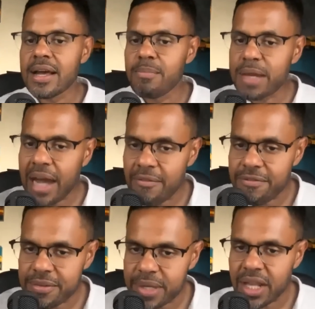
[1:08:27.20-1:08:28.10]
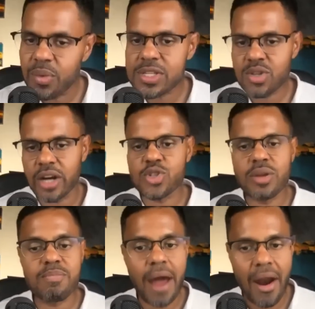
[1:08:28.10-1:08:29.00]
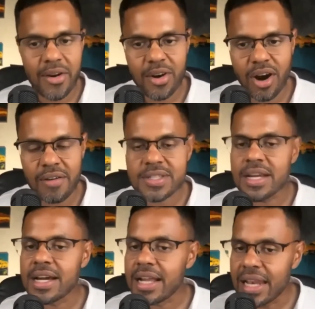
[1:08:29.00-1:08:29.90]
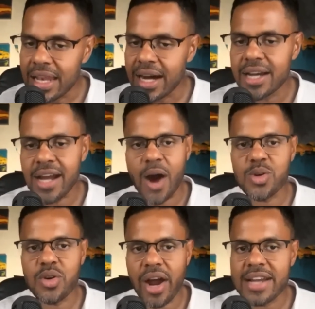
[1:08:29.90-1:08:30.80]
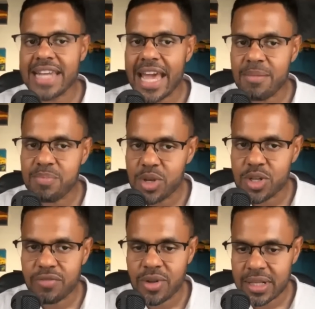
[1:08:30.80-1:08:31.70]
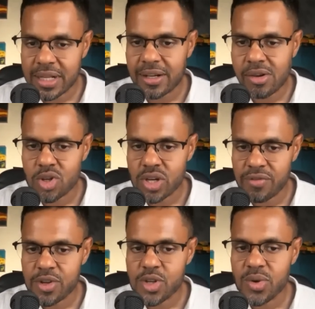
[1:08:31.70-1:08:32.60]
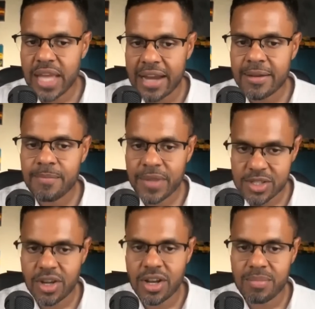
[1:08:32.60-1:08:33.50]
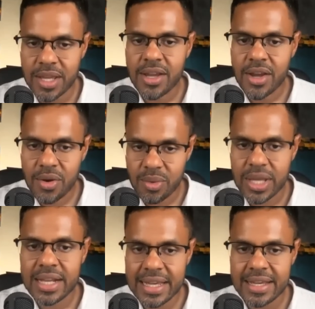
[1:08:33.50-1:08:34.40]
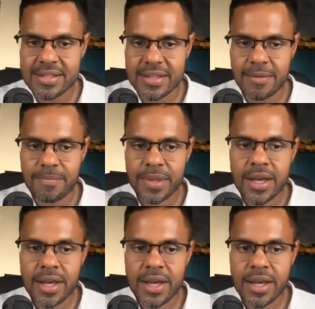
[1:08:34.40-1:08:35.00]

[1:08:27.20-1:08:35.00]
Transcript: become familiar with structuring paragraphs, learn how to write a beautiful conclusion. If you do that, it's going to be really easy.